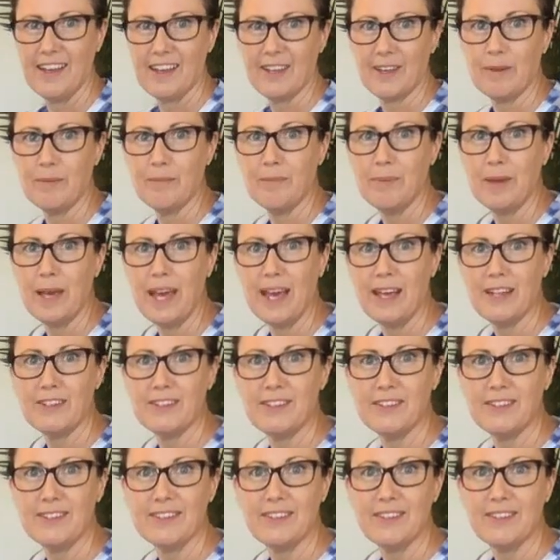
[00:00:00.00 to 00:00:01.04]
compared
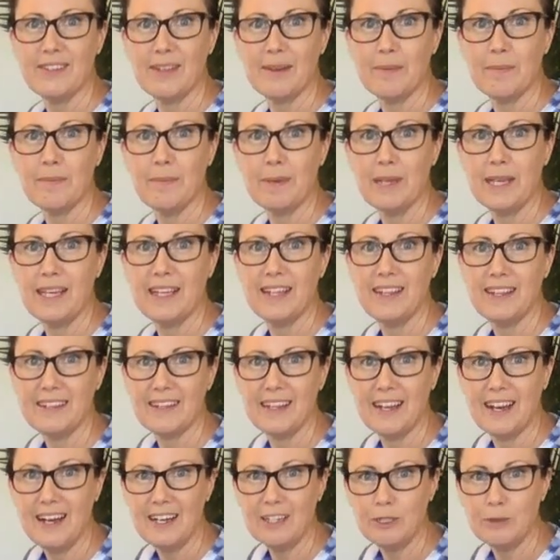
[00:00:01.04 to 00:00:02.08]
to the big
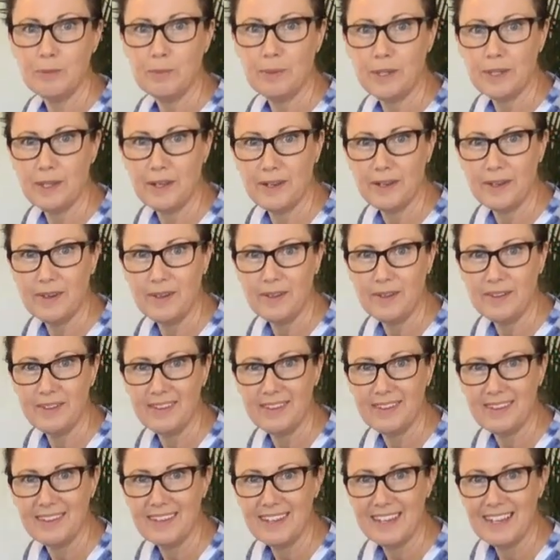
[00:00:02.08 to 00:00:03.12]
large pillow,
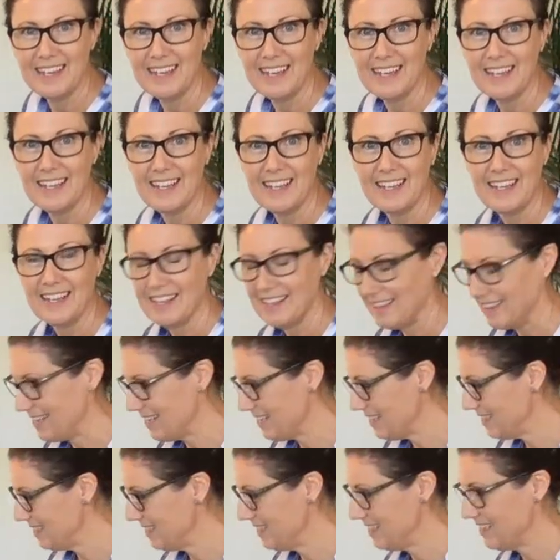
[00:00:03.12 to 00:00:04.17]

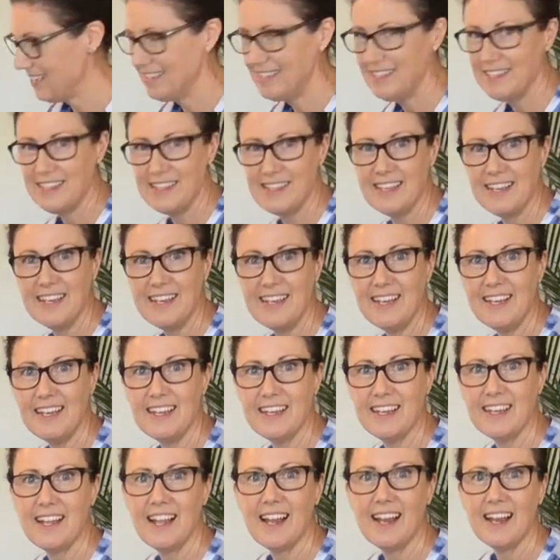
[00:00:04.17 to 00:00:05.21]
this is the
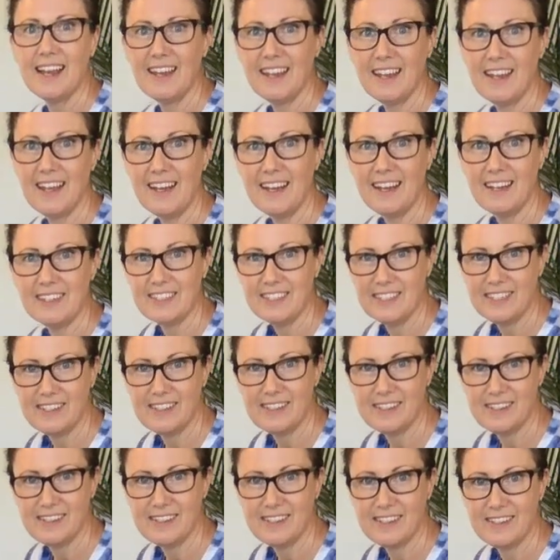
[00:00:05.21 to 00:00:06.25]

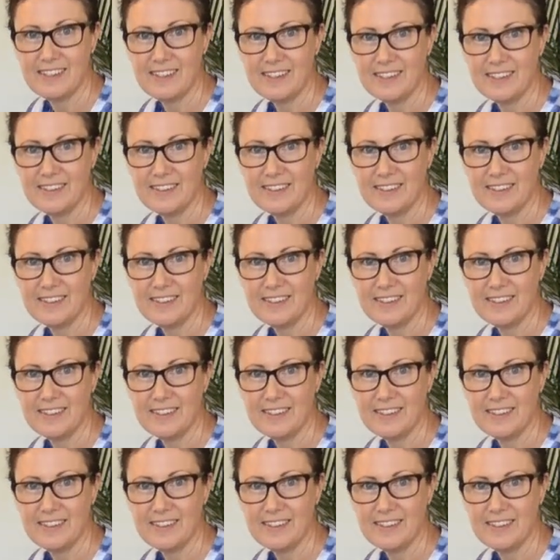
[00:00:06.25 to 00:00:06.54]
largest.